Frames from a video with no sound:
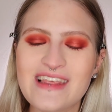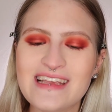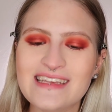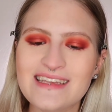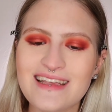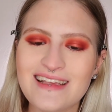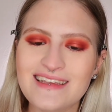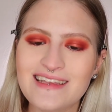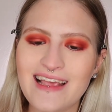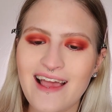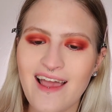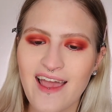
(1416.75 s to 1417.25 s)
this
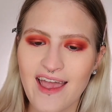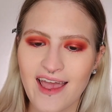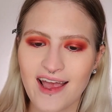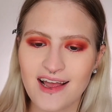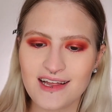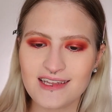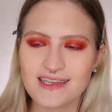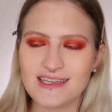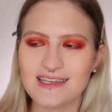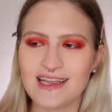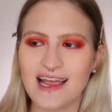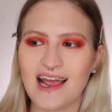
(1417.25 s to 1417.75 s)
is
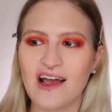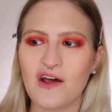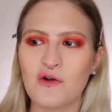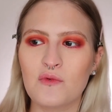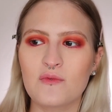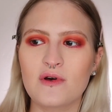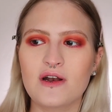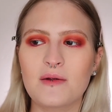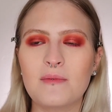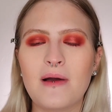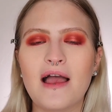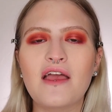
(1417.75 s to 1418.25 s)
hands
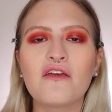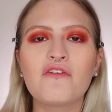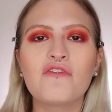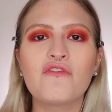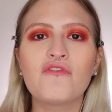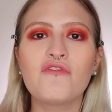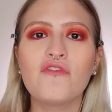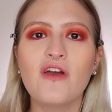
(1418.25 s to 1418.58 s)
down one of my